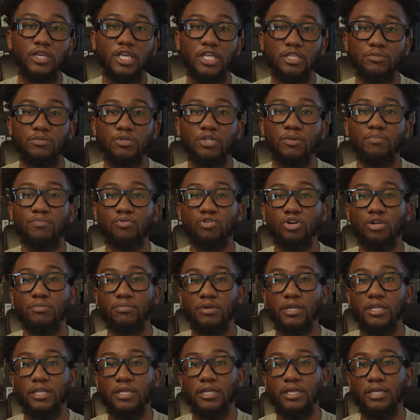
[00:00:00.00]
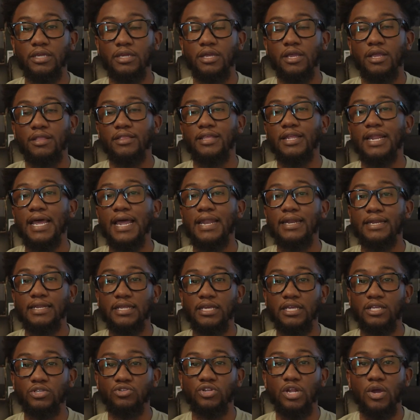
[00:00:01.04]
it gives me the portability that I
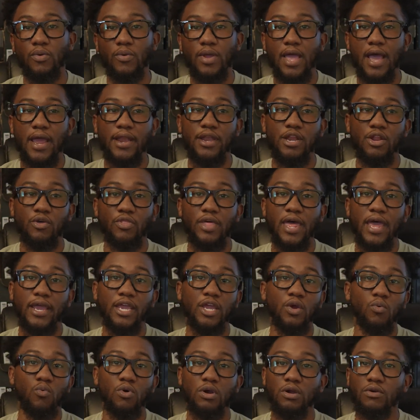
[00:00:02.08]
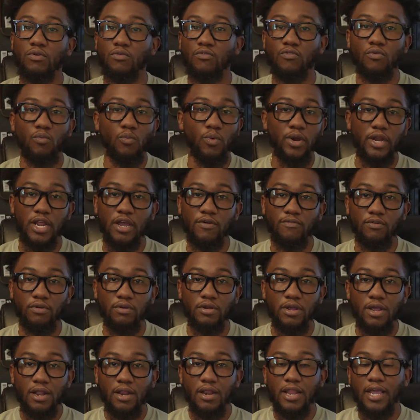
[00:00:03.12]
need so that way I know that I can work from whenever.